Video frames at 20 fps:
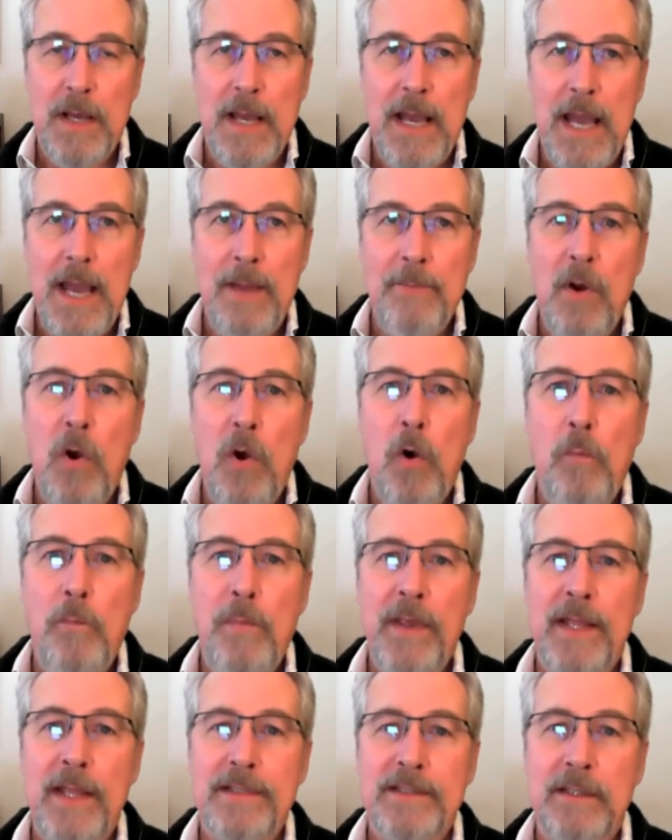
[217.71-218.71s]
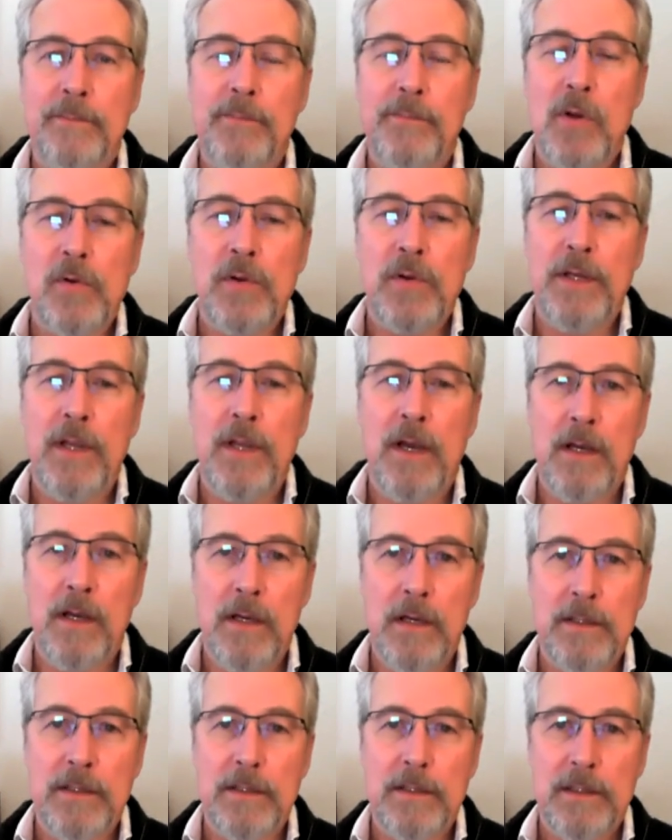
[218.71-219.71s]
I'm hoping it's the broken
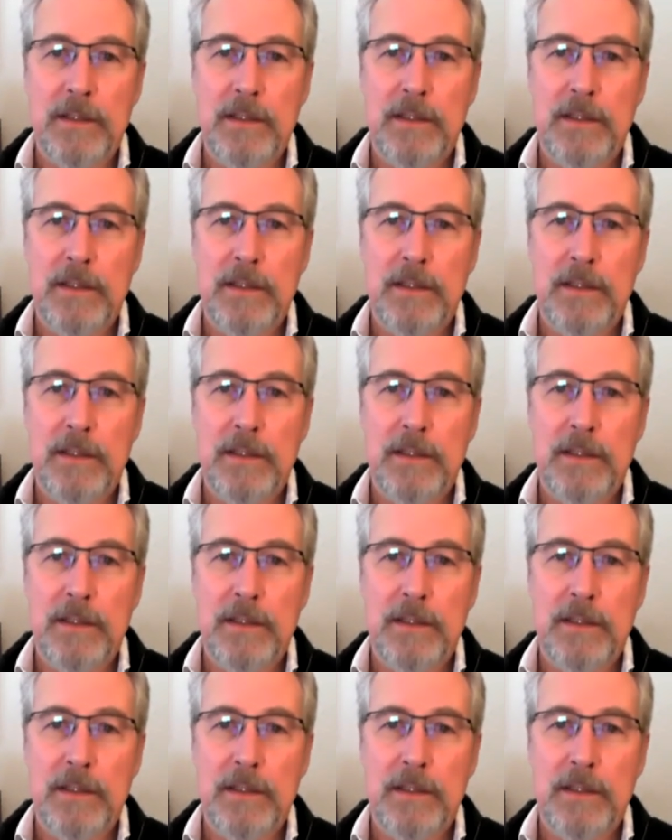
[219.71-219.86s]
heart